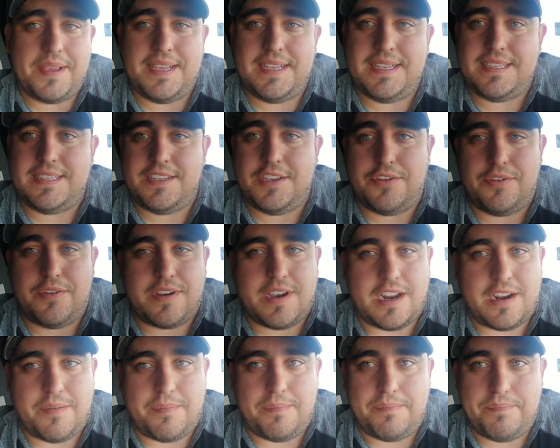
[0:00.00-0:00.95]
You don't
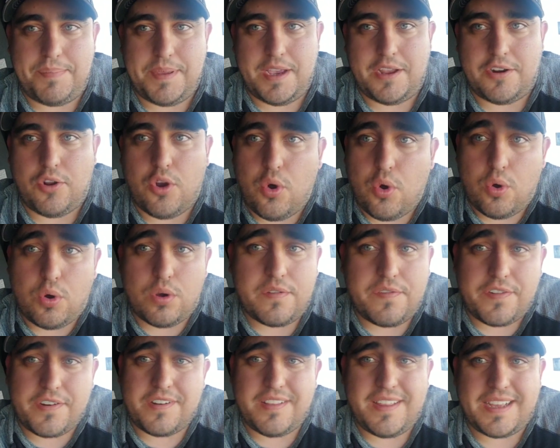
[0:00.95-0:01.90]
gotta be on
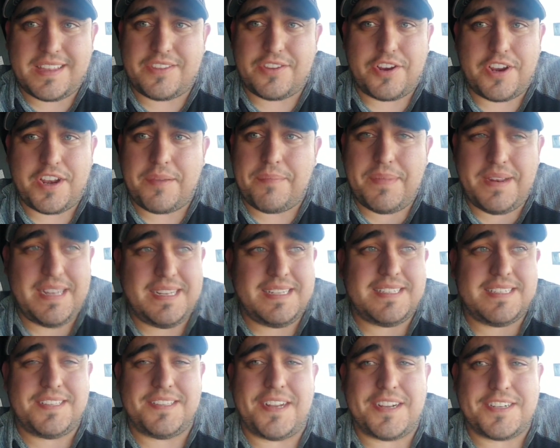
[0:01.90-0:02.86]
hold for like 30
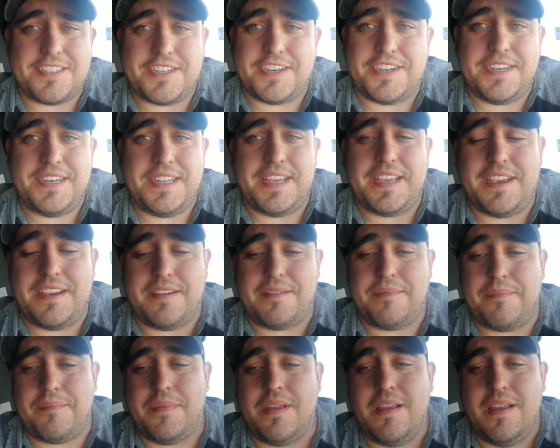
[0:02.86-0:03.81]
minutes to talk to your
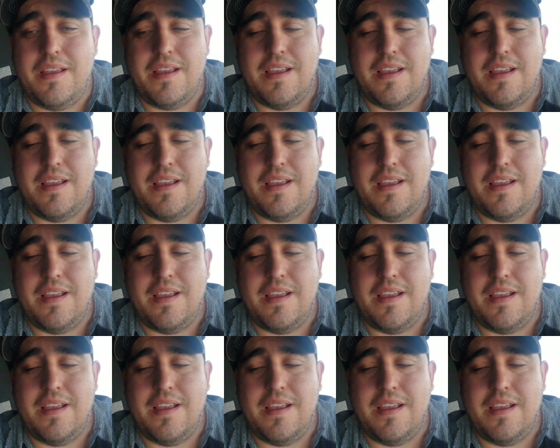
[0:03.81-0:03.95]
DM.